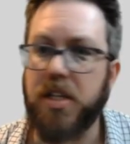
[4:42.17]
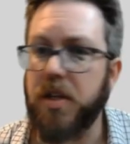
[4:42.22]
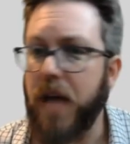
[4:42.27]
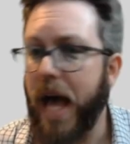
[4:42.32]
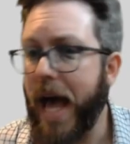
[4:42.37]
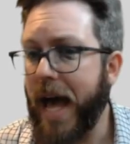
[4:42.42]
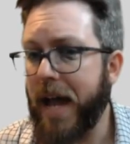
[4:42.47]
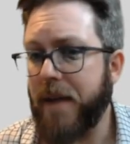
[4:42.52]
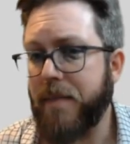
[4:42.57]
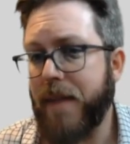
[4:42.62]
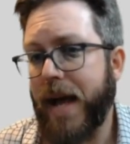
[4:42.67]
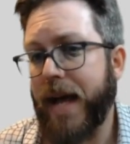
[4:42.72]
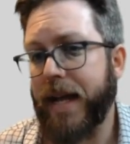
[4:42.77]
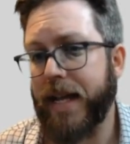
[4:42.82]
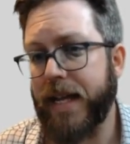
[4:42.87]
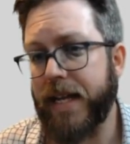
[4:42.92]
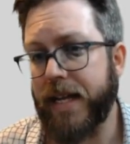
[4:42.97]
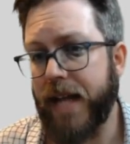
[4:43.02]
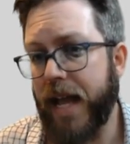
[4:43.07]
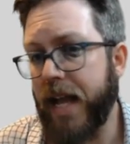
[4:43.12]
to add
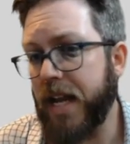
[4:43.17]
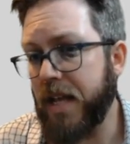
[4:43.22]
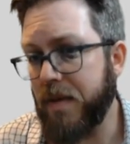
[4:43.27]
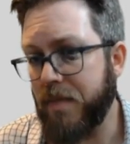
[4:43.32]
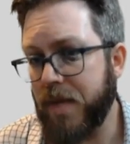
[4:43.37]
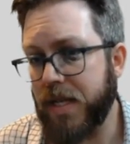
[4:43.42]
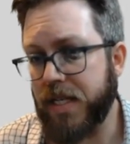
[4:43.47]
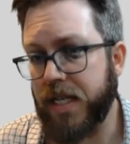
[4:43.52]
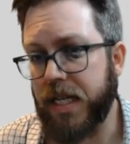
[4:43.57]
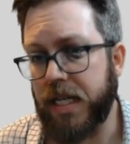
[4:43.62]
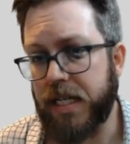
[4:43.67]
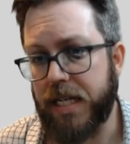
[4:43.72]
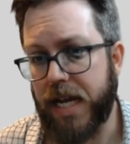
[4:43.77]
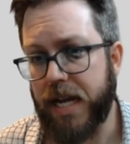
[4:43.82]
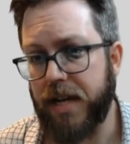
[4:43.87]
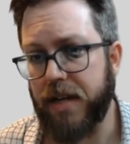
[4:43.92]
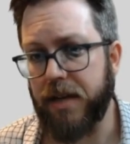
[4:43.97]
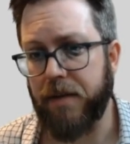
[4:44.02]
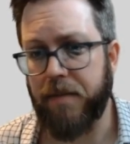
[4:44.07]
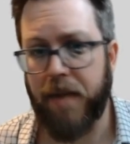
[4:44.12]
back in any missing
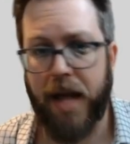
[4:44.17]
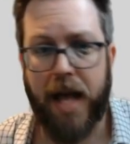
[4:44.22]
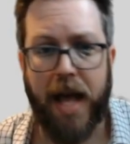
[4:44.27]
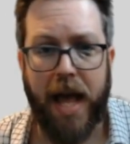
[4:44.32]
data.